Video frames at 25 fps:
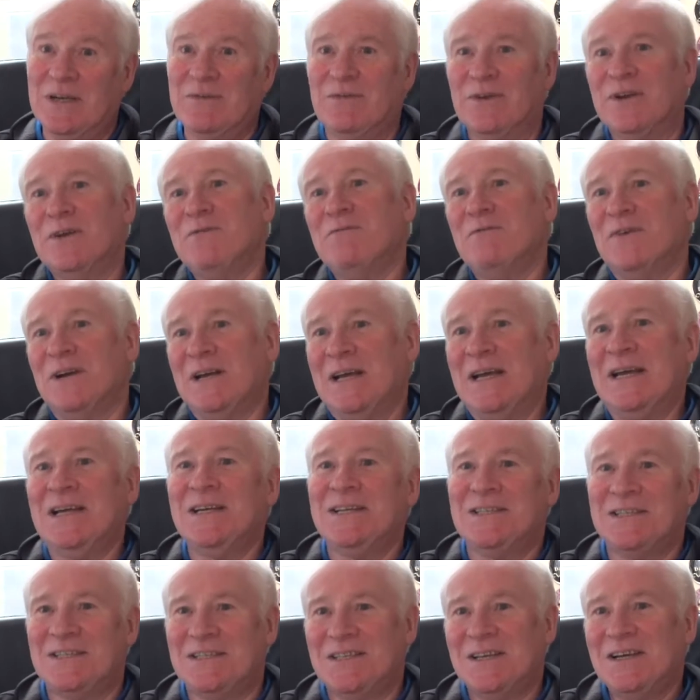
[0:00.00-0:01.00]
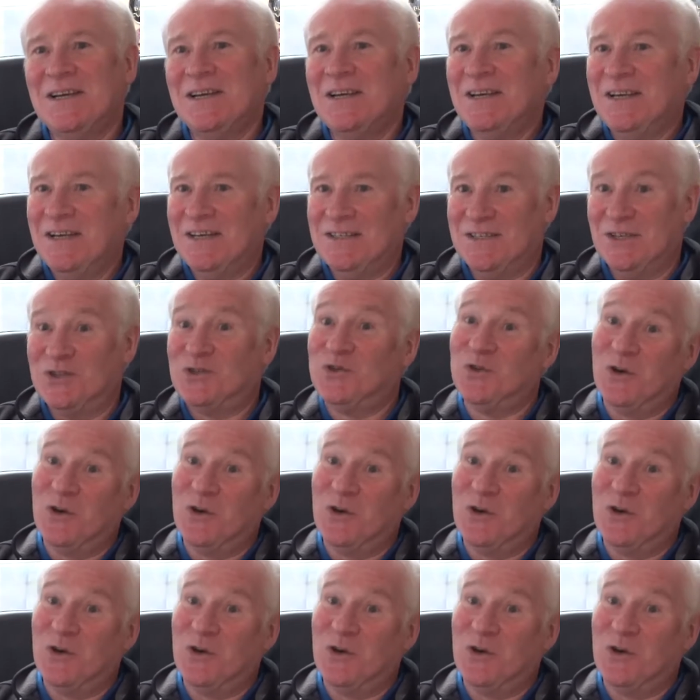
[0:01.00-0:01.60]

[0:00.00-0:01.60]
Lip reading: Even Inverness is a